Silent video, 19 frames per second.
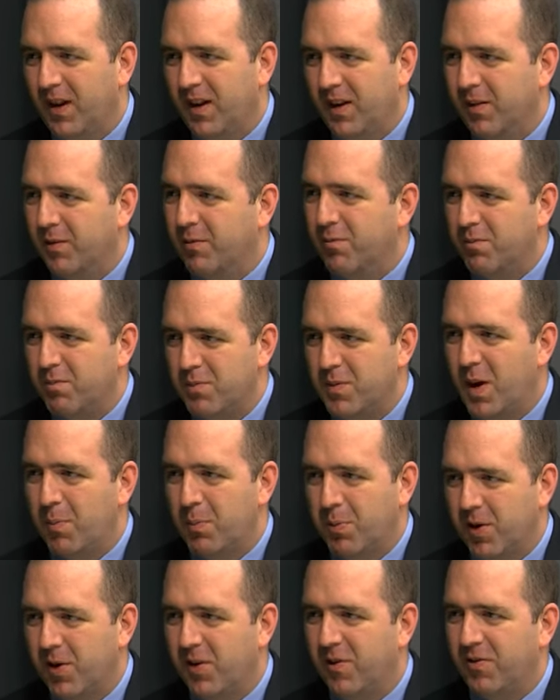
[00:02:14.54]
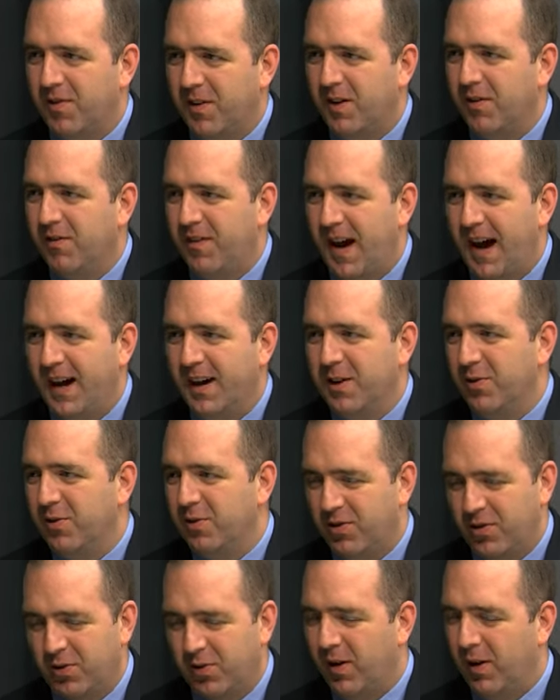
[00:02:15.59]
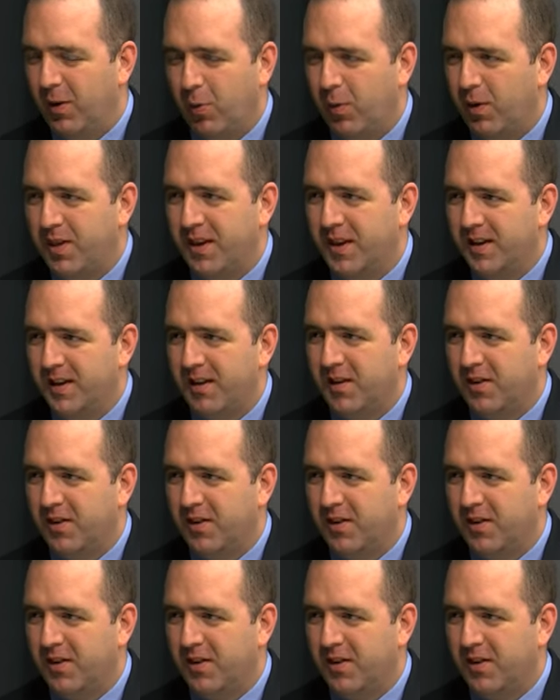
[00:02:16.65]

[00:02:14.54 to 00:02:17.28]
a number of values within